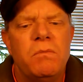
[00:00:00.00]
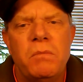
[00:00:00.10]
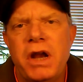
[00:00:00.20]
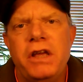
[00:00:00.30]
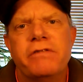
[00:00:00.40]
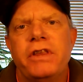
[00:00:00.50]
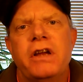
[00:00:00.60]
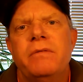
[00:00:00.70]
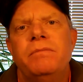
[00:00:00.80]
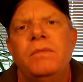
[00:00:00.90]
Many of
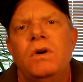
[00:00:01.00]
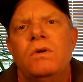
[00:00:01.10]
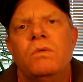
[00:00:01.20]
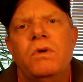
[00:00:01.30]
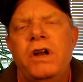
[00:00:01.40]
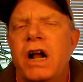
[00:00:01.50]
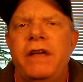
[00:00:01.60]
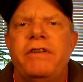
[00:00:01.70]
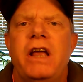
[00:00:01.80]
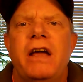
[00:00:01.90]
them would
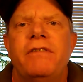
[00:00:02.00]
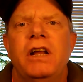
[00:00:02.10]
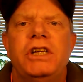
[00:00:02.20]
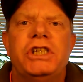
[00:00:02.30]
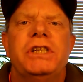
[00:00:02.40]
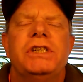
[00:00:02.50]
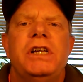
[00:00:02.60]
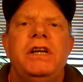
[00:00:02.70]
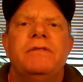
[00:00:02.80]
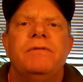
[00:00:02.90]
not even have
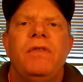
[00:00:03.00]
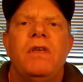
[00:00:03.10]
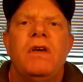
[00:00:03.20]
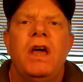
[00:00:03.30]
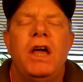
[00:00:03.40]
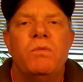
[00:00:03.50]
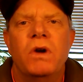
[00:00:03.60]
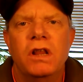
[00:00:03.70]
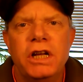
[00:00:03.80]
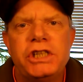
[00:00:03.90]
electricity. And
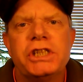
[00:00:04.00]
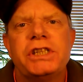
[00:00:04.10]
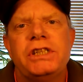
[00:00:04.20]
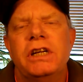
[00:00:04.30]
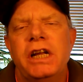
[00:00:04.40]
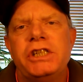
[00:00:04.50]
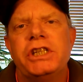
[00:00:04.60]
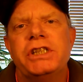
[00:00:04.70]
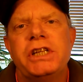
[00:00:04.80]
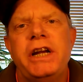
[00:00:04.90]
what
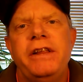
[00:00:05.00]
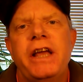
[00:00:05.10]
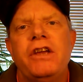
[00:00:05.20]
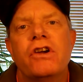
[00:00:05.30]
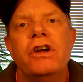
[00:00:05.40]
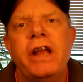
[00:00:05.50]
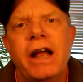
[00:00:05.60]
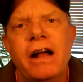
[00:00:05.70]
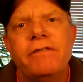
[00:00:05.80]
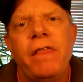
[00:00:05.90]
electricity they could
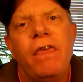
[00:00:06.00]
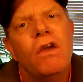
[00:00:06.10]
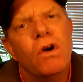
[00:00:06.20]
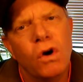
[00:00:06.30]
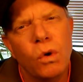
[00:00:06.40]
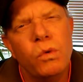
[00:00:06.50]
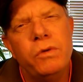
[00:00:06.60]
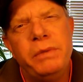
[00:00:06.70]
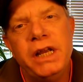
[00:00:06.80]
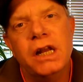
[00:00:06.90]
have or
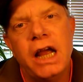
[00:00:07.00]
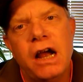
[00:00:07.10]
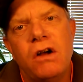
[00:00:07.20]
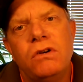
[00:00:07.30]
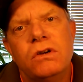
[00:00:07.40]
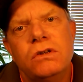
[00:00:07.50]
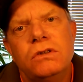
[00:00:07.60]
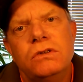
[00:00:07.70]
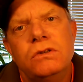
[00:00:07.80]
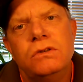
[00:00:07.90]
would be allowed
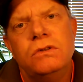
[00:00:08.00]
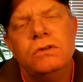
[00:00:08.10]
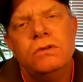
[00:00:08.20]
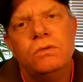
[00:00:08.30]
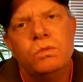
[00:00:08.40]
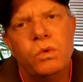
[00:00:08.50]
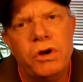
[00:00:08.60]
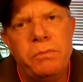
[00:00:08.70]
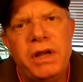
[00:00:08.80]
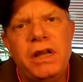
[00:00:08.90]

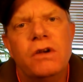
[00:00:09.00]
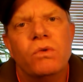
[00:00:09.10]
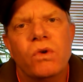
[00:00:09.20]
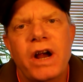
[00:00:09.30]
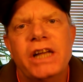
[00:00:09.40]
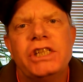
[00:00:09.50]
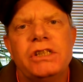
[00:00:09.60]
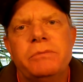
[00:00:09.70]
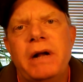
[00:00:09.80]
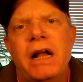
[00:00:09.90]
would be
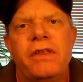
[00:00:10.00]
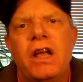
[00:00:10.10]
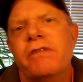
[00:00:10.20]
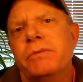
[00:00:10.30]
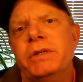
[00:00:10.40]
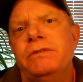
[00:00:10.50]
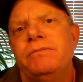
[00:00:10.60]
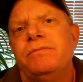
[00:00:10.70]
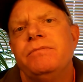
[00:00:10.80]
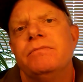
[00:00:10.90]
rationed by the government.
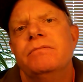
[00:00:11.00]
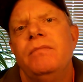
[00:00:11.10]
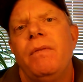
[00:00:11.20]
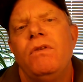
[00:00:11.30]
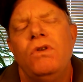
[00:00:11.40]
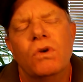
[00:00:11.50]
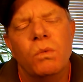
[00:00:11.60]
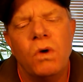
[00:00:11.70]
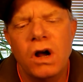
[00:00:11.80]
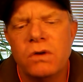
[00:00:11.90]

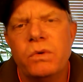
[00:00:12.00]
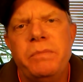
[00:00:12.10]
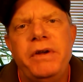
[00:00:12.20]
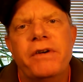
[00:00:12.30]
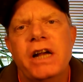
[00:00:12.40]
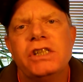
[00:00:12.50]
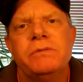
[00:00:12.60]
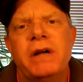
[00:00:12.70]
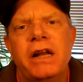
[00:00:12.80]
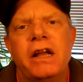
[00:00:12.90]
Your water would be
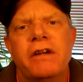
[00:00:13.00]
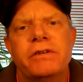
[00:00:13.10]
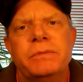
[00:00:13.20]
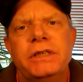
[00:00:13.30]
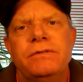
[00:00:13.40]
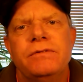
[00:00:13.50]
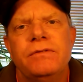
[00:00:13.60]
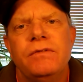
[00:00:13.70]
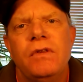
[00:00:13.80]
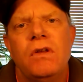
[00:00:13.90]
rationed by the government.
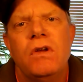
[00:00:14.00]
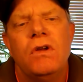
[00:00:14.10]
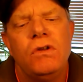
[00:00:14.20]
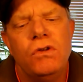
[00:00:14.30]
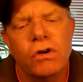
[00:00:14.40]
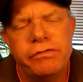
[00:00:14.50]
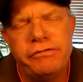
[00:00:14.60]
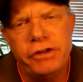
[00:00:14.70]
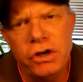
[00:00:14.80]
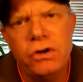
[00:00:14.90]
Your
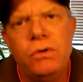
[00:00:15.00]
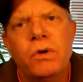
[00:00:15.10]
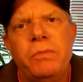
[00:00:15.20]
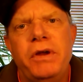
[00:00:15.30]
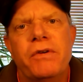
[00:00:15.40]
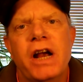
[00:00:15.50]
food would be